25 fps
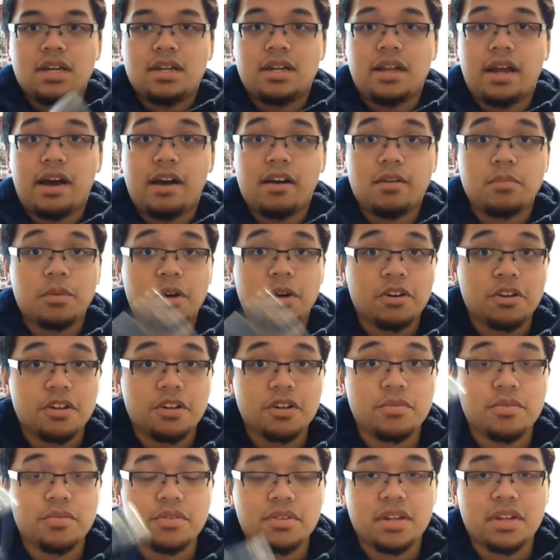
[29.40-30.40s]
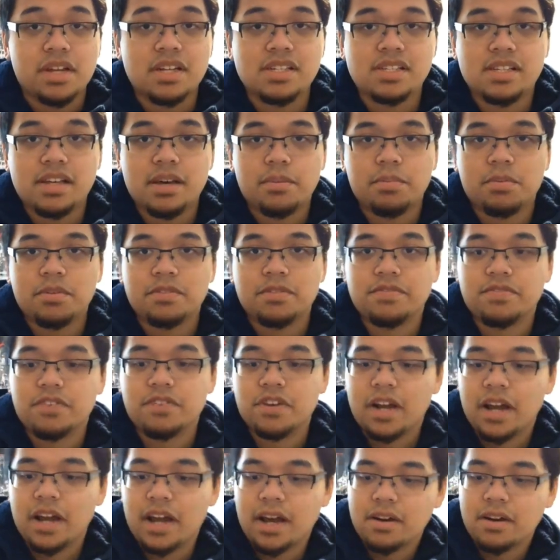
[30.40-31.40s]
now I'm all good with Led Zeppelin
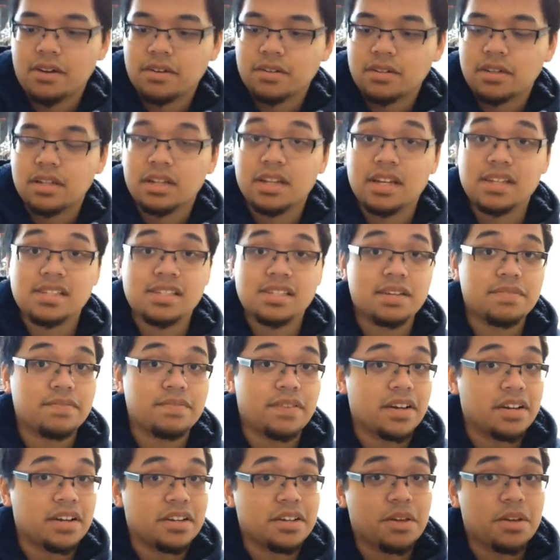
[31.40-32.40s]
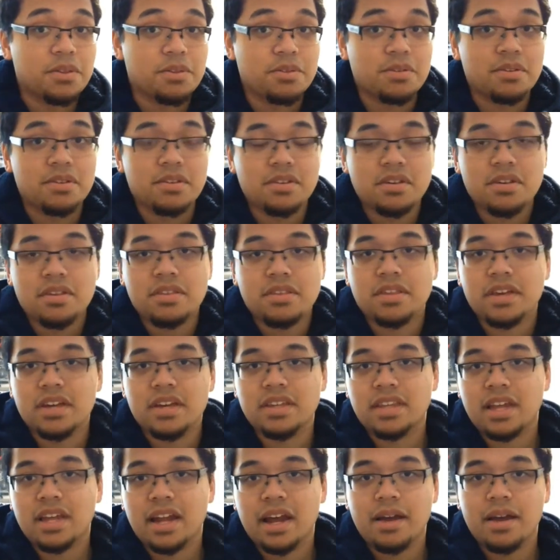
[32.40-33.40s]
for now, unless I find another
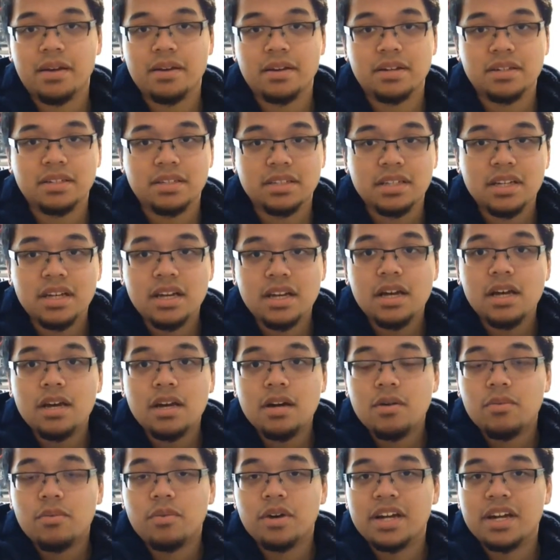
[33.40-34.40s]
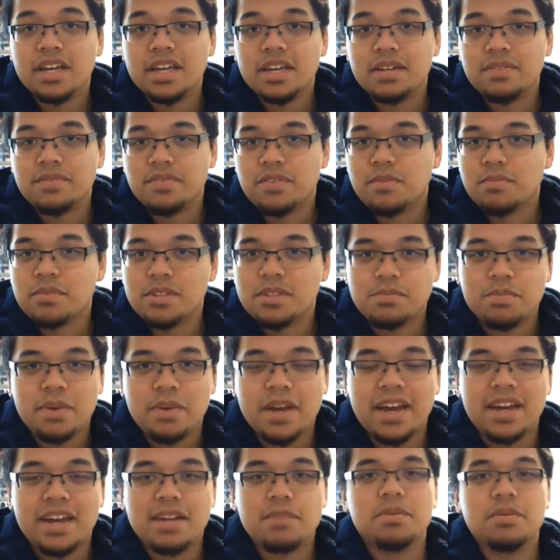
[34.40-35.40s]
thing that I want to get from this
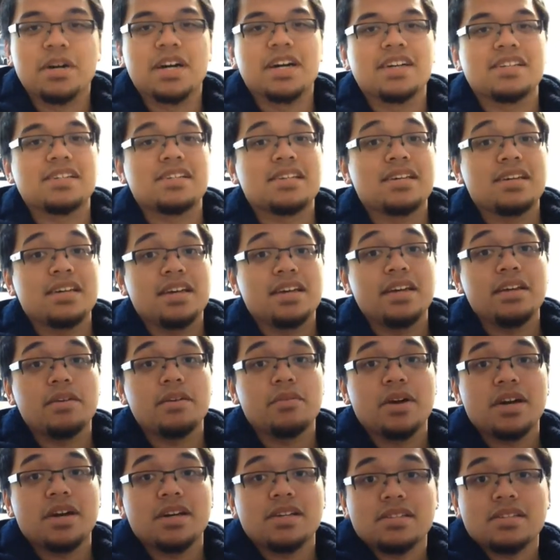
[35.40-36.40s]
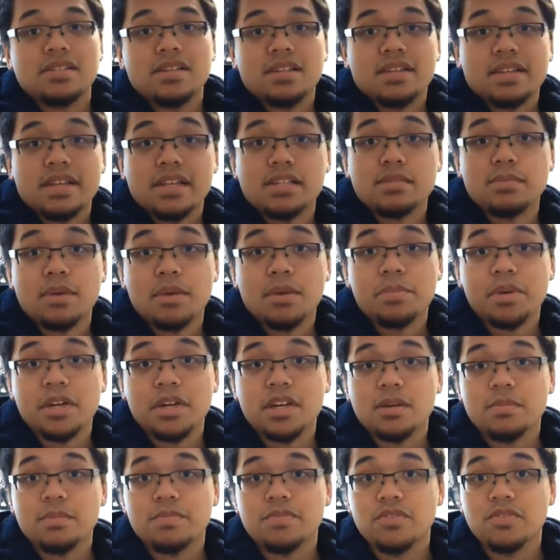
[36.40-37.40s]
band. But anyways, that's my
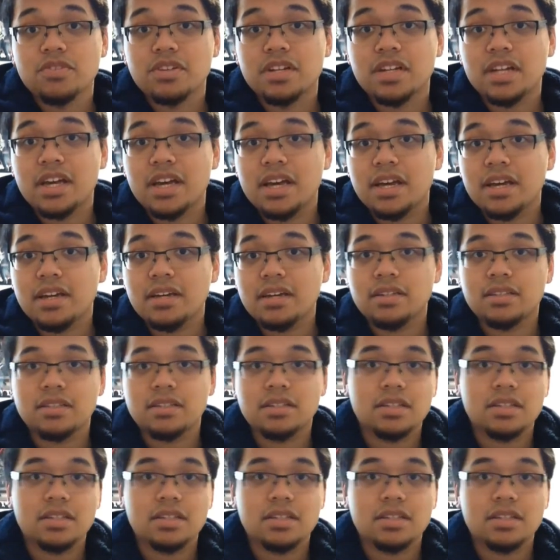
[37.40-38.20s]
pickup for today.